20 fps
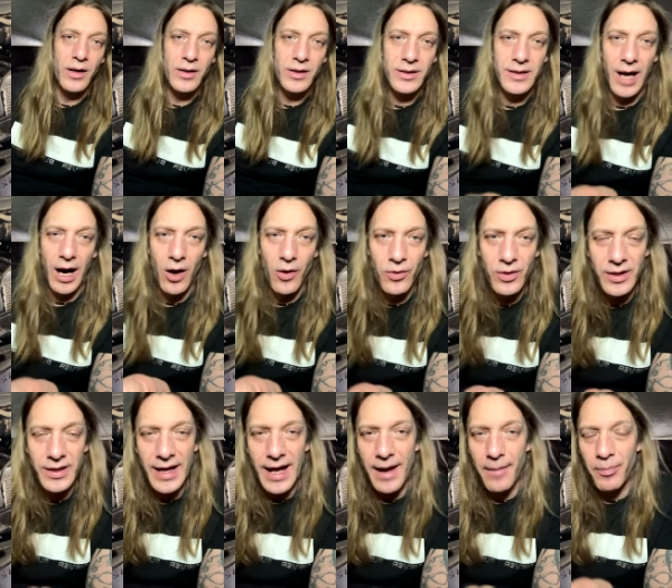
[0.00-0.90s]
down to
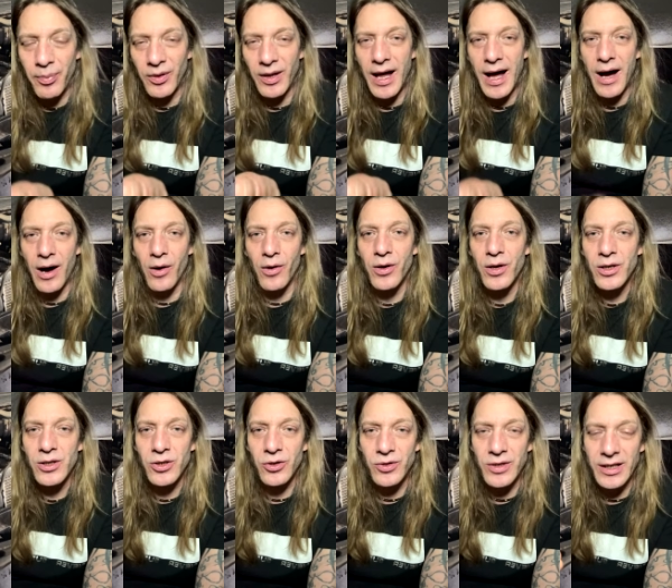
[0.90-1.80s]
that plow.
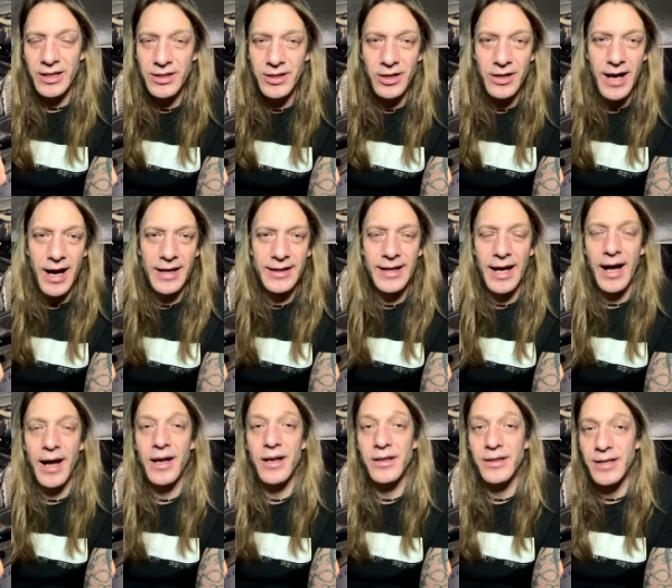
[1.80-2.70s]
So disconnect
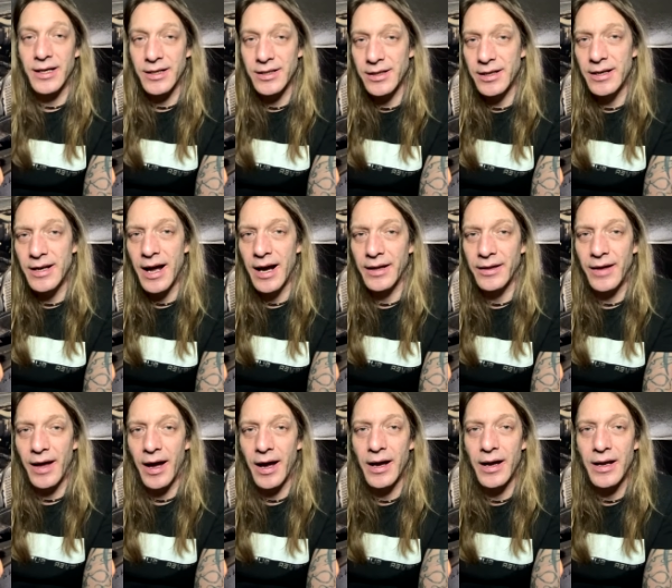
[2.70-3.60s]

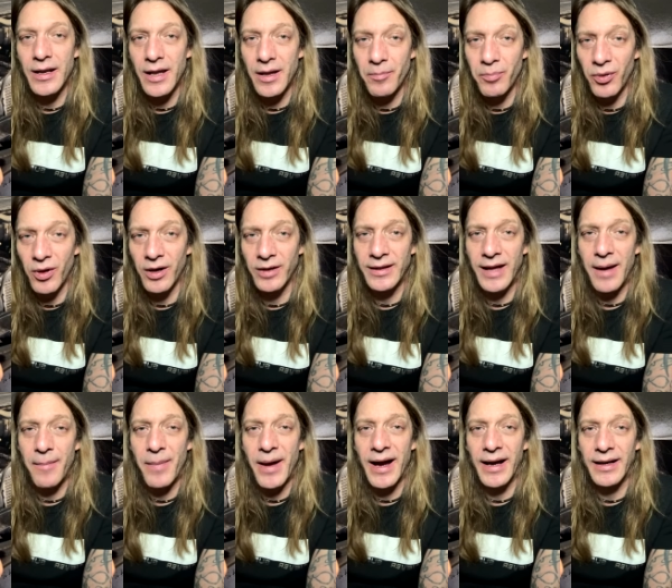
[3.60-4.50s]
that, and then plug
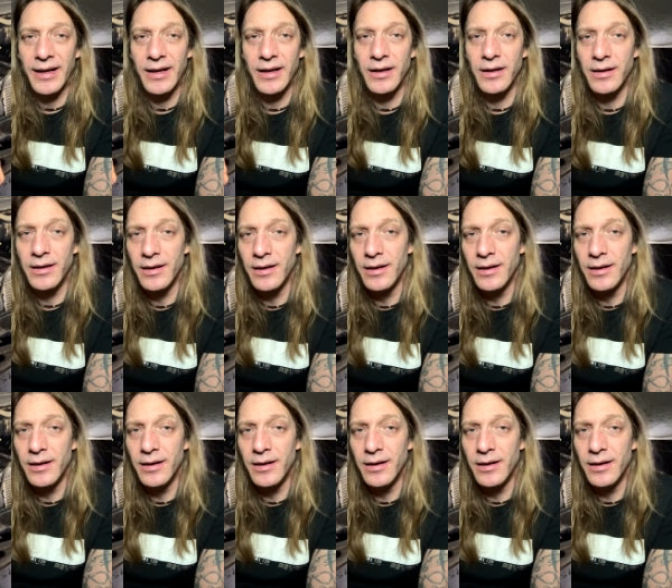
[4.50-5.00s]
that back in.